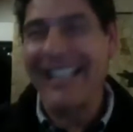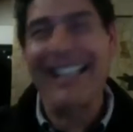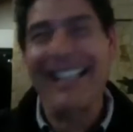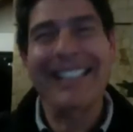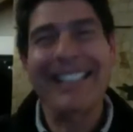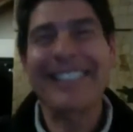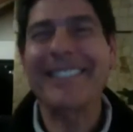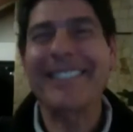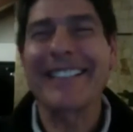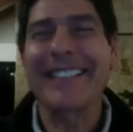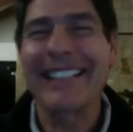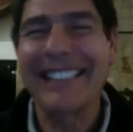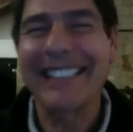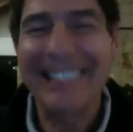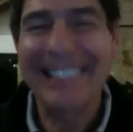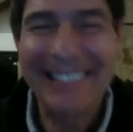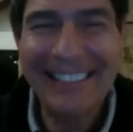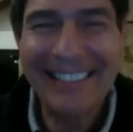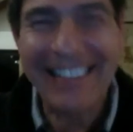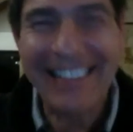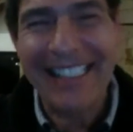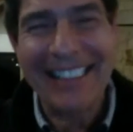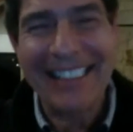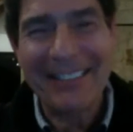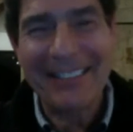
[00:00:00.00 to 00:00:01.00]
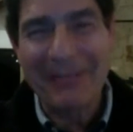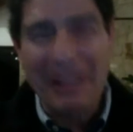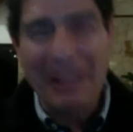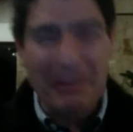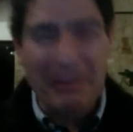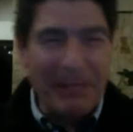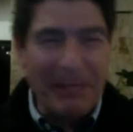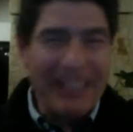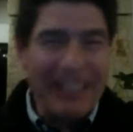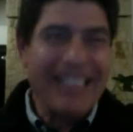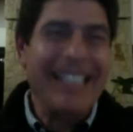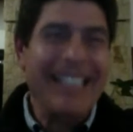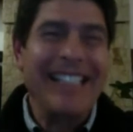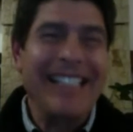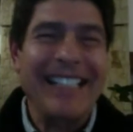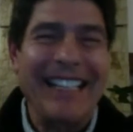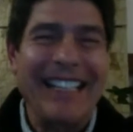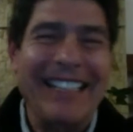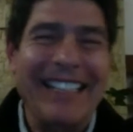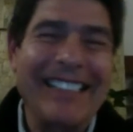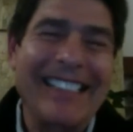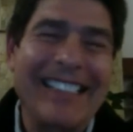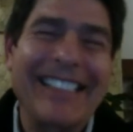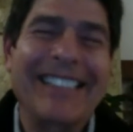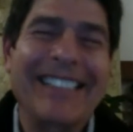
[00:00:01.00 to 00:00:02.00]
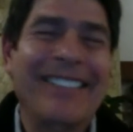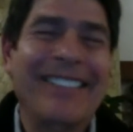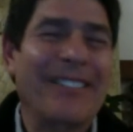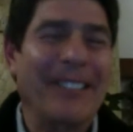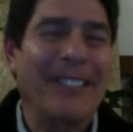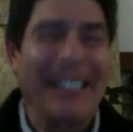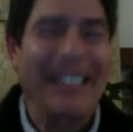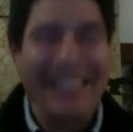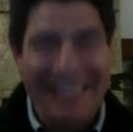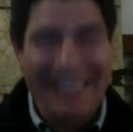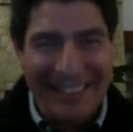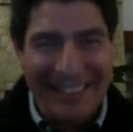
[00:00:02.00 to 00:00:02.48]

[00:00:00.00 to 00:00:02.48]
that's great. Yes, when we see tens, it's great.